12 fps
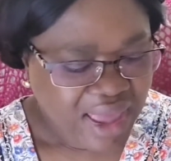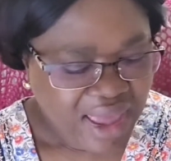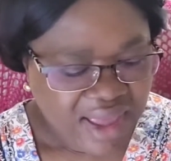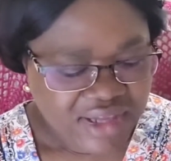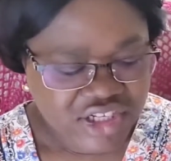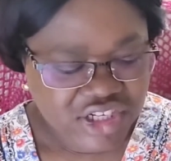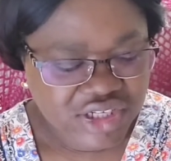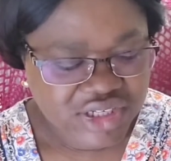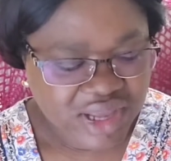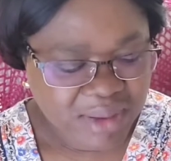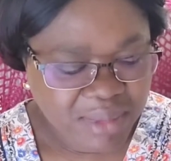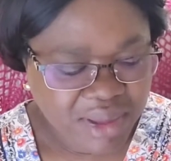and she
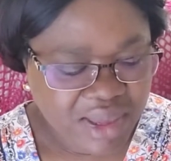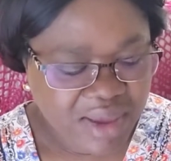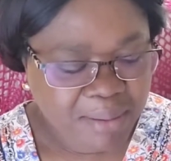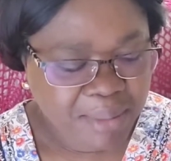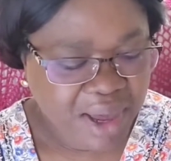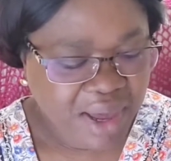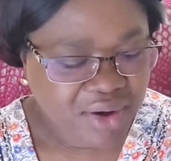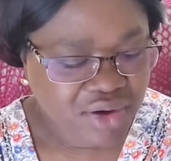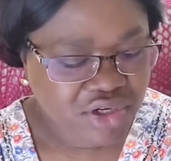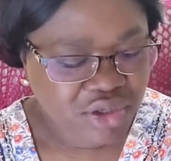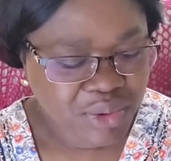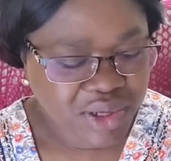sent me a pattern.
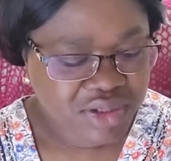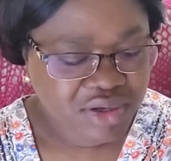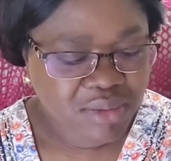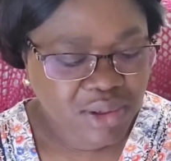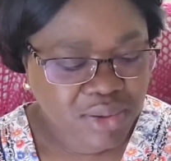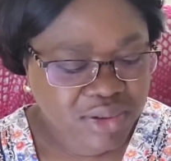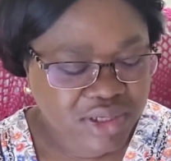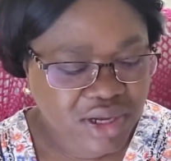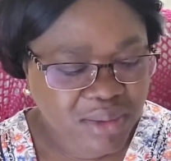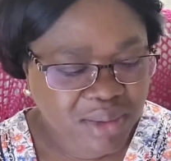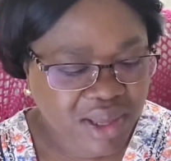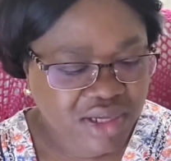She went to a
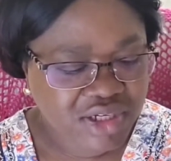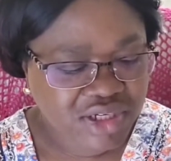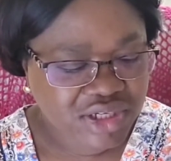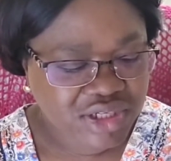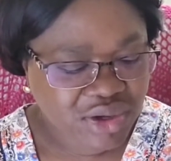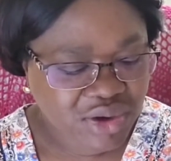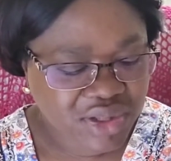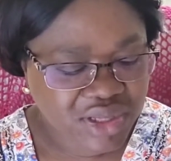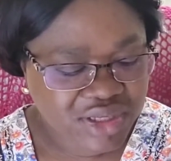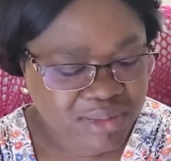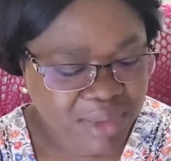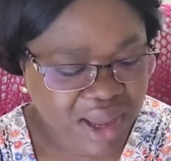museum and she saw
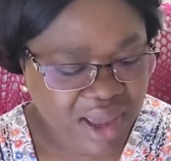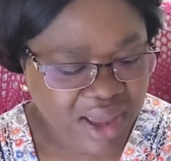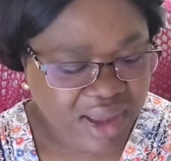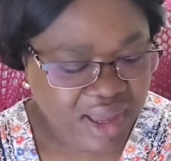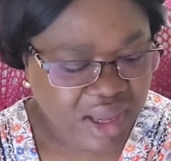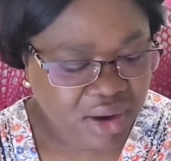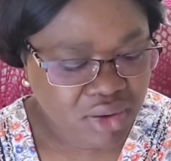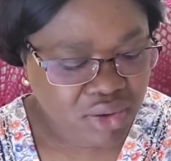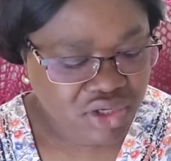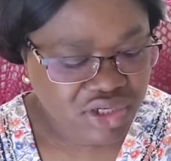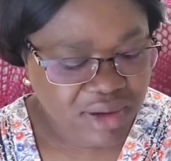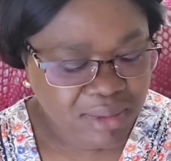this bag, a
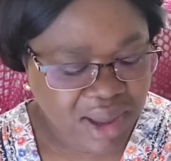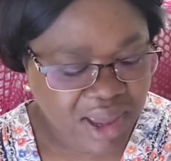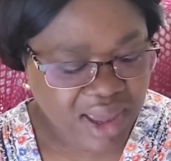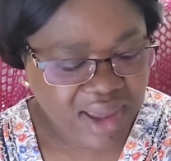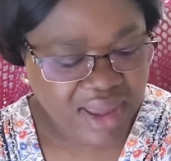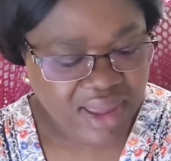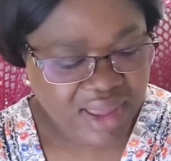crochet bag,